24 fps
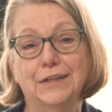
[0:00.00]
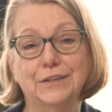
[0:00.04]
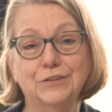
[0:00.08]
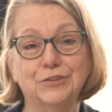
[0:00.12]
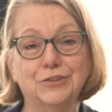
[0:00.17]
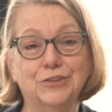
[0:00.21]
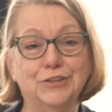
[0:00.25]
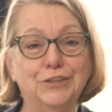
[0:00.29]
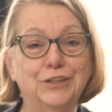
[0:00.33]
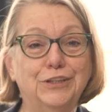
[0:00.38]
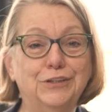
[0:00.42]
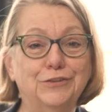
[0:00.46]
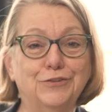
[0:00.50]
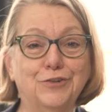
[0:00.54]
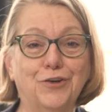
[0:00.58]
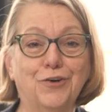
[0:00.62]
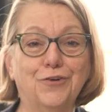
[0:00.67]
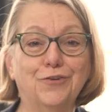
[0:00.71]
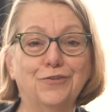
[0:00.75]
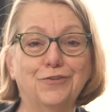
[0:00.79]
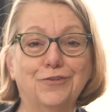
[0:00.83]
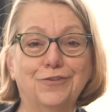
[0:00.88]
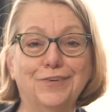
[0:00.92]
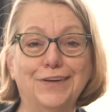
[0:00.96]
She
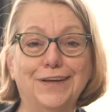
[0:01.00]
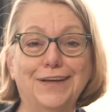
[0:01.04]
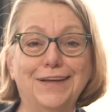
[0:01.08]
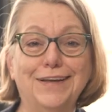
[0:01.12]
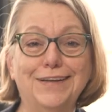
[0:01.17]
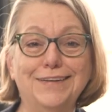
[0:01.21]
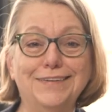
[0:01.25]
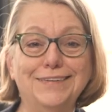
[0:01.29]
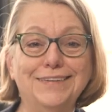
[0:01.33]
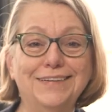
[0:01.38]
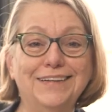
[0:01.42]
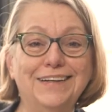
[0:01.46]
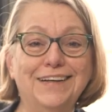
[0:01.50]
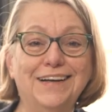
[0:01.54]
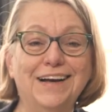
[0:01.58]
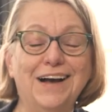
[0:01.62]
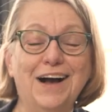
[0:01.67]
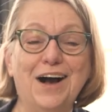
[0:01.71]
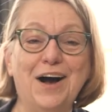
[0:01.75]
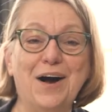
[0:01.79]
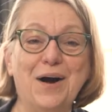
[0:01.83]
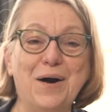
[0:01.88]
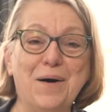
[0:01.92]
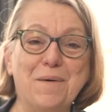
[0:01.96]
turns in
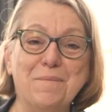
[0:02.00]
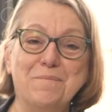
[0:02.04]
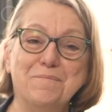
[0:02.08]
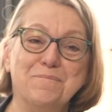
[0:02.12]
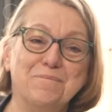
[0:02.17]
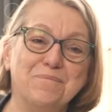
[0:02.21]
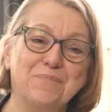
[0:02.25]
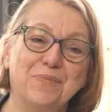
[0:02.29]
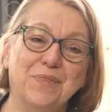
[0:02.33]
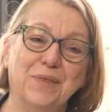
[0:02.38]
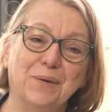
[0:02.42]
um,